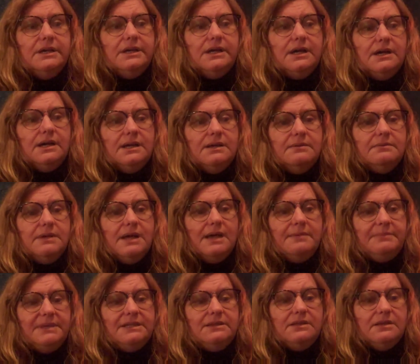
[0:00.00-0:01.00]

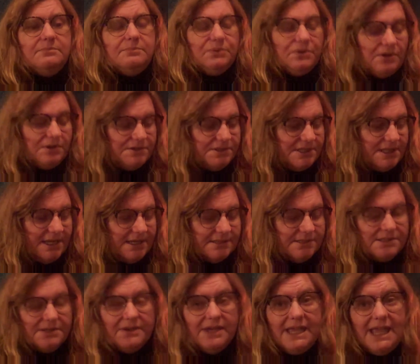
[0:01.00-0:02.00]
I'm in the process.
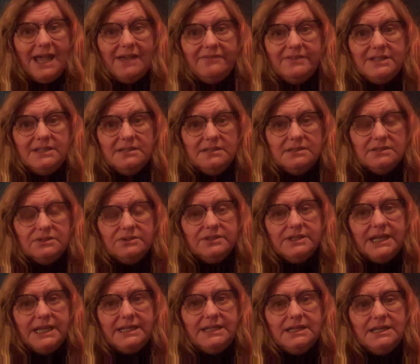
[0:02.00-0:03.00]
So I haven't
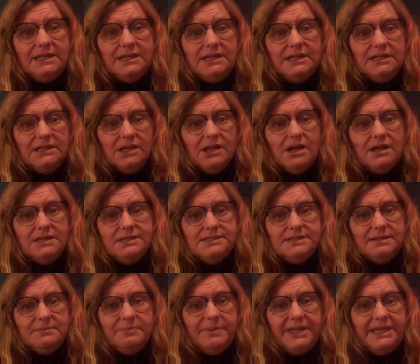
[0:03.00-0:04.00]
created an
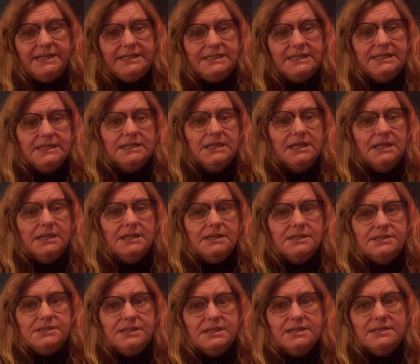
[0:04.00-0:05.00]
encaustic painting
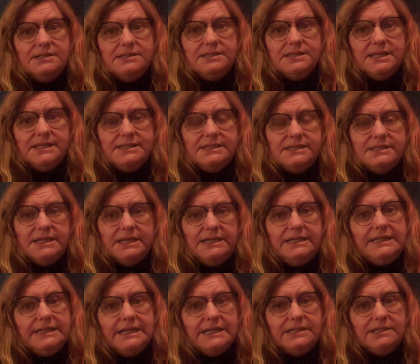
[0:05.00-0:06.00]
since I
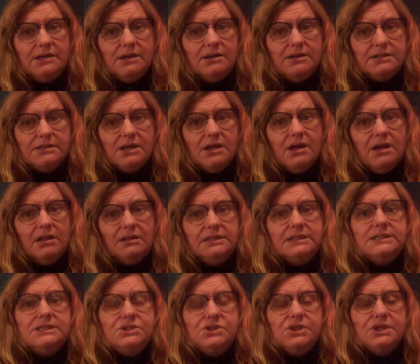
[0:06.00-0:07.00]
studied at art
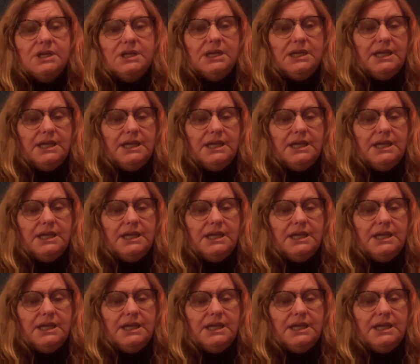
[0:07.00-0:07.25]
college.